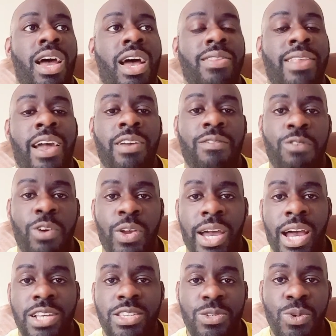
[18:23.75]
Like for you
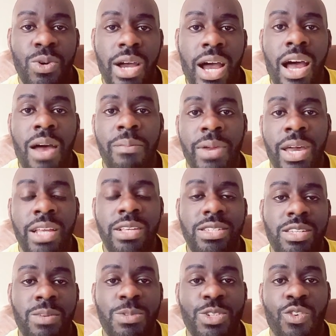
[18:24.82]
guys to comment,
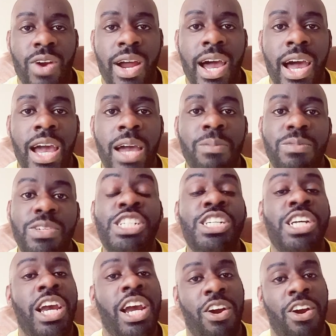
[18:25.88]
subscribe,
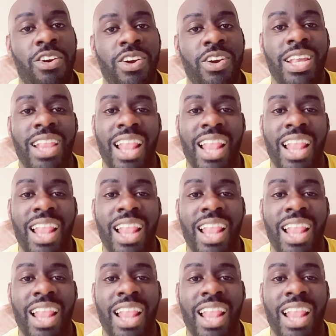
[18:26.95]
share,